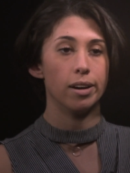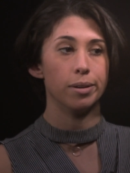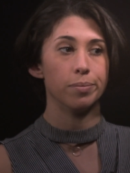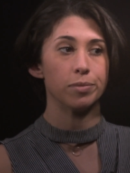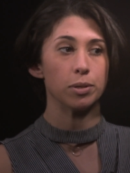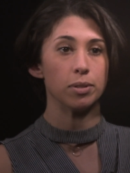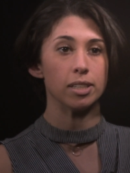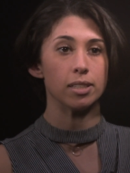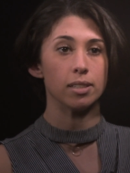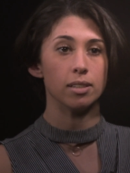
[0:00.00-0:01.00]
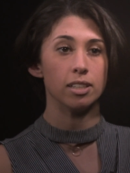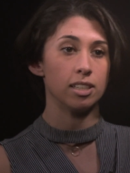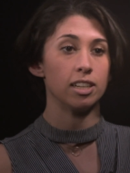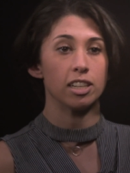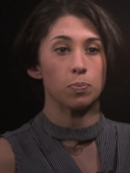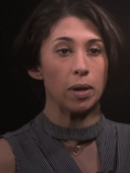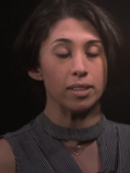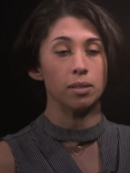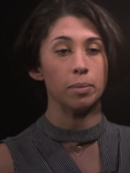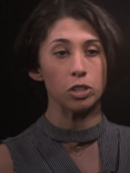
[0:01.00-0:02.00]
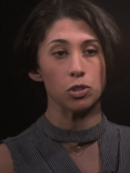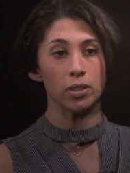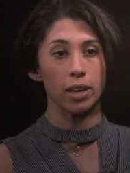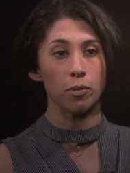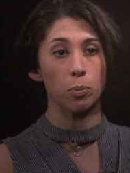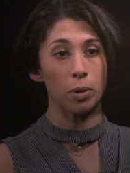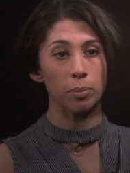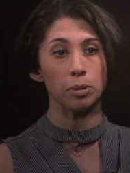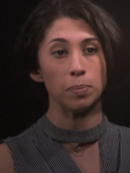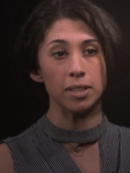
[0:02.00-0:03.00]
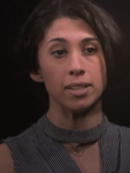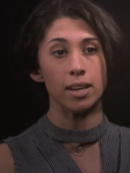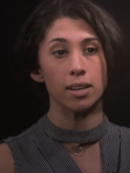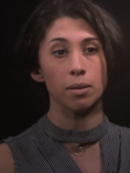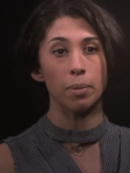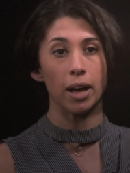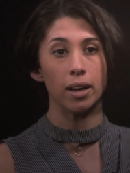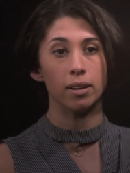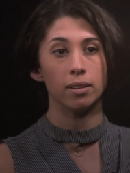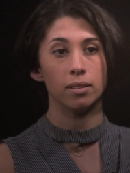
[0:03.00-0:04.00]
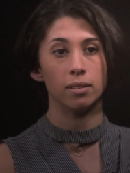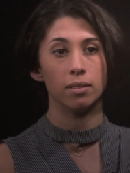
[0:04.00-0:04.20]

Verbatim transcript: Um, so this is an expected measure that will probably be taken by